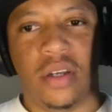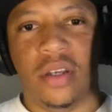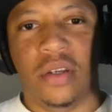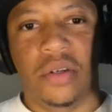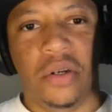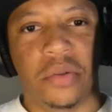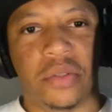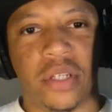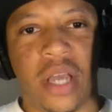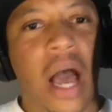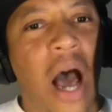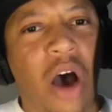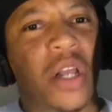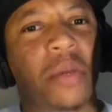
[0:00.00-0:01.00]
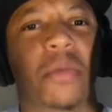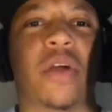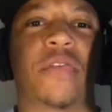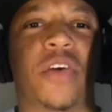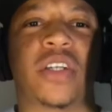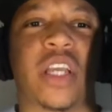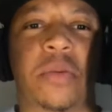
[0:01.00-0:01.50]
you know what I'm saying? All these
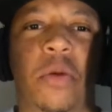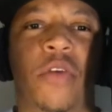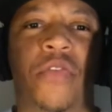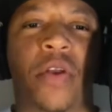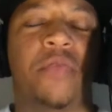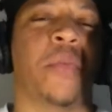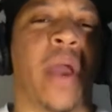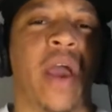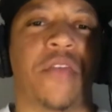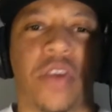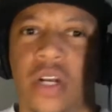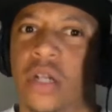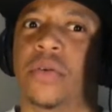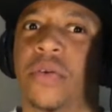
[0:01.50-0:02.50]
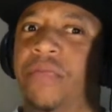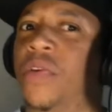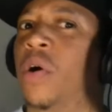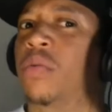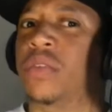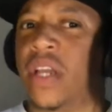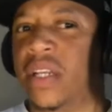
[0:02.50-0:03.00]
motherfuckers that come over there from Africa, the
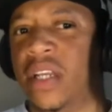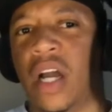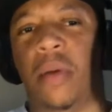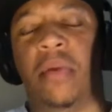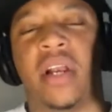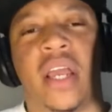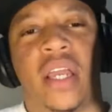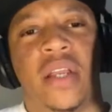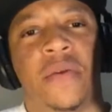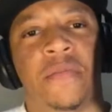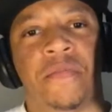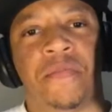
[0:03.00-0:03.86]
folks that dominate